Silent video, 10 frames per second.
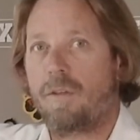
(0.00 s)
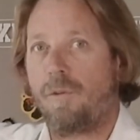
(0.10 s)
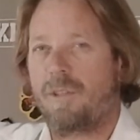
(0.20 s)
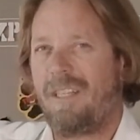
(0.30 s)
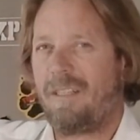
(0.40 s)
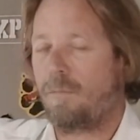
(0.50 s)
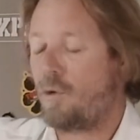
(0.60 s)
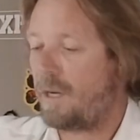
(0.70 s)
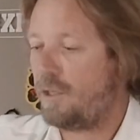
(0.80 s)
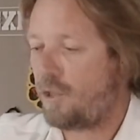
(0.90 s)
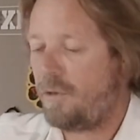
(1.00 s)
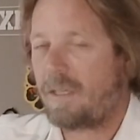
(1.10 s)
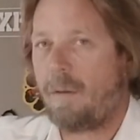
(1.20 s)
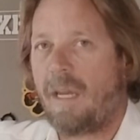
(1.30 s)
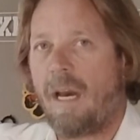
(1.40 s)
So you'll see some cooking shows
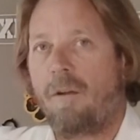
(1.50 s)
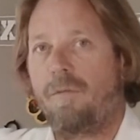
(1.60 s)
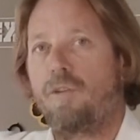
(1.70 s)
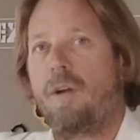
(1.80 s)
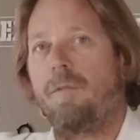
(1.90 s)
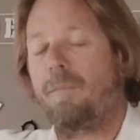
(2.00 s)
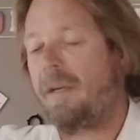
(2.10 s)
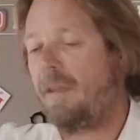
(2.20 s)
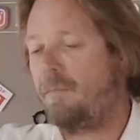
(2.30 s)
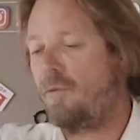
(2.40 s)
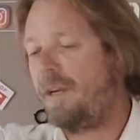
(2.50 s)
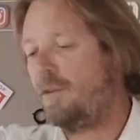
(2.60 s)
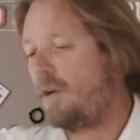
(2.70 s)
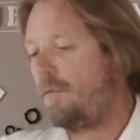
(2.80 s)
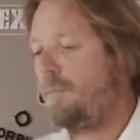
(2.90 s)
coming out of the Travel Buddy, the Marine
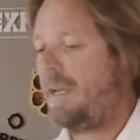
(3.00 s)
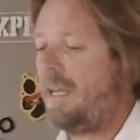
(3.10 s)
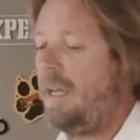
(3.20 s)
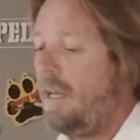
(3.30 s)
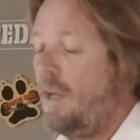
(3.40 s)
Travel Buddy,